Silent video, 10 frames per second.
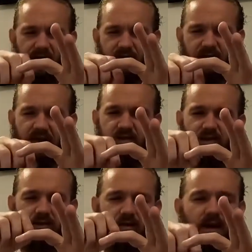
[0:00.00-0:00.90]
And in the dead
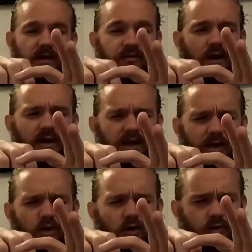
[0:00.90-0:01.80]
centre of that, you've got a kind
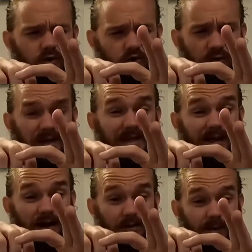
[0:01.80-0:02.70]
of concentrated
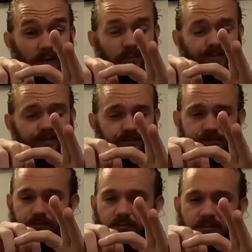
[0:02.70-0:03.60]
caramel.
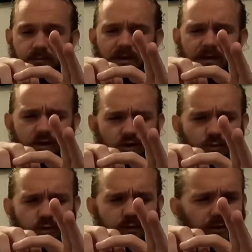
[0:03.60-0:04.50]
But as you
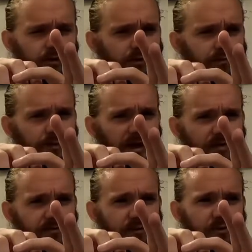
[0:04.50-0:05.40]
move further out from that,
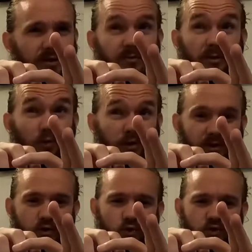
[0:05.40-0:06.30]
it feels a little bit more
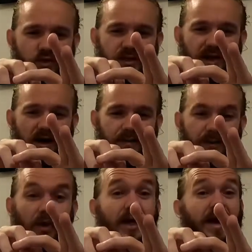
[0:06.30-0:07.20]
like a toasted
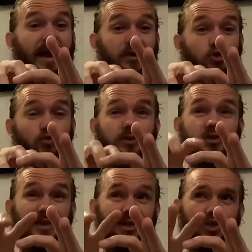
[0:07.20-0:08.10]
caramel. And as you
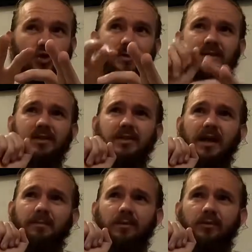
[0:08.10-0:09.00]
reach the extremities of
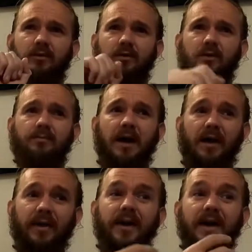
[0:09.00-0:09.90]
that middle third of your
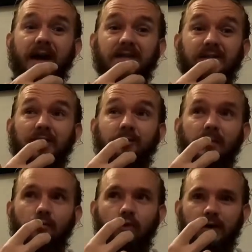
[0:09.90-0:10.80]
palate, it's a little
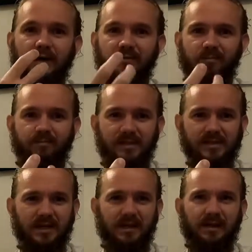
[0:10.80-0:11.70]
bit more kind of
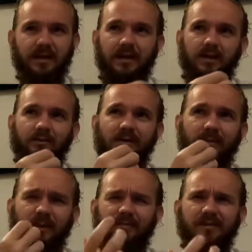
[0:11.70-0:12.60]
biscuity-like, a little bit of
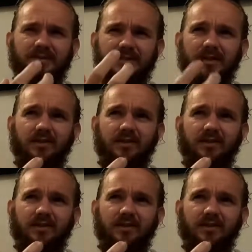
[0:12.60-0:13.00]
a McVitie's